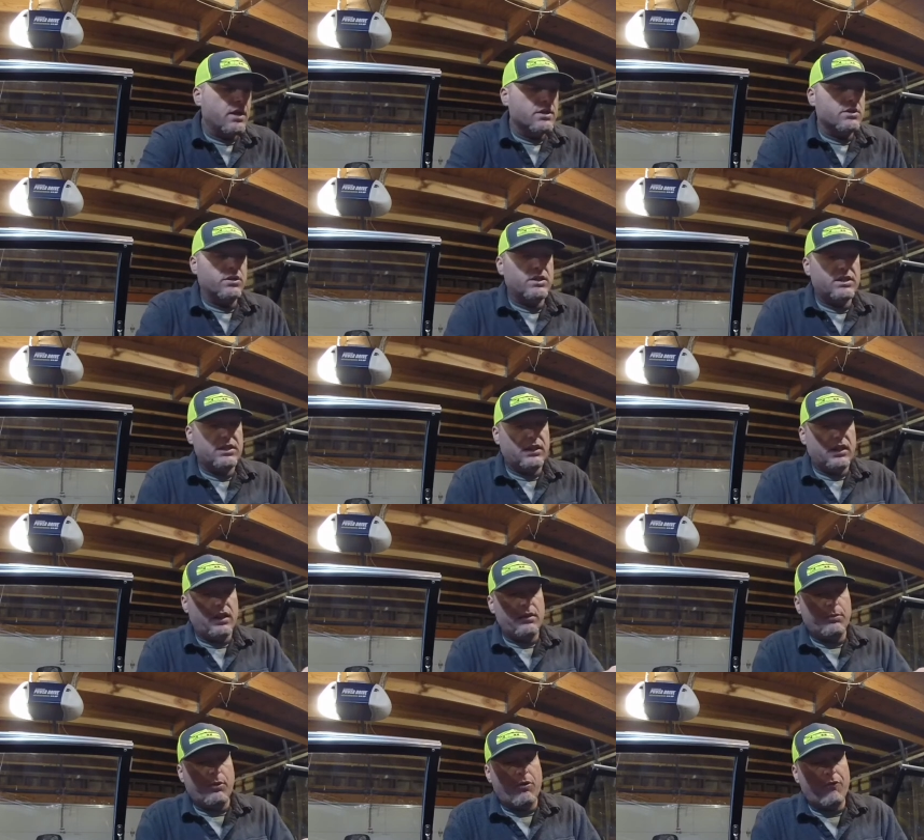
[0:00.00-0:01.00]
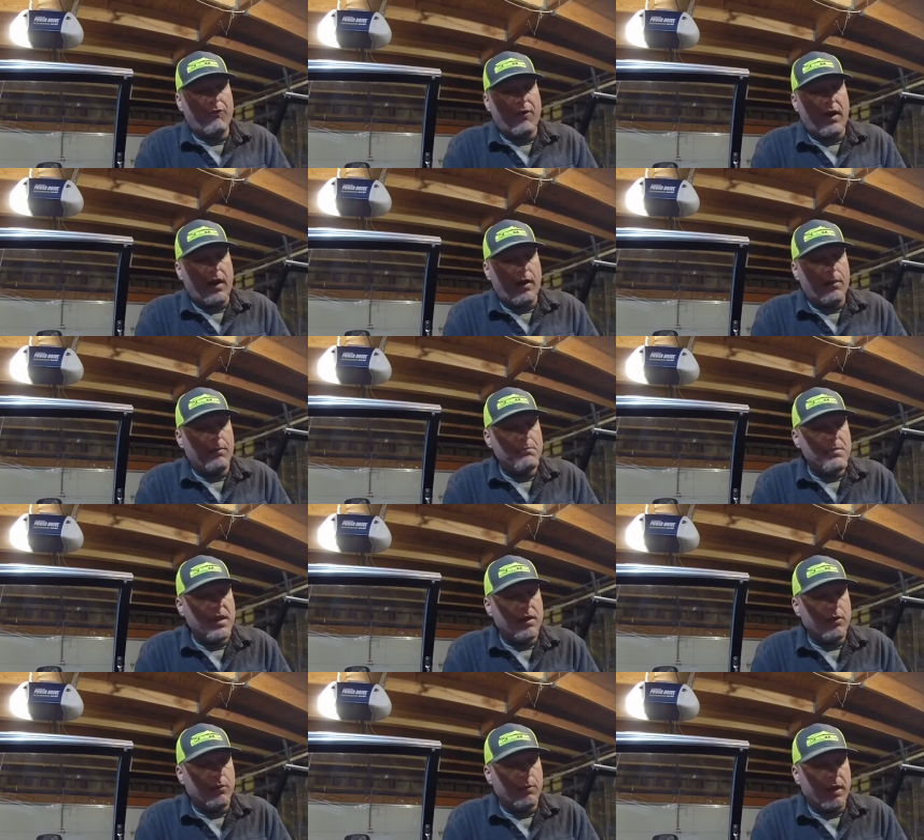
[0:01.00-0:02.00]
So these thin profile minnow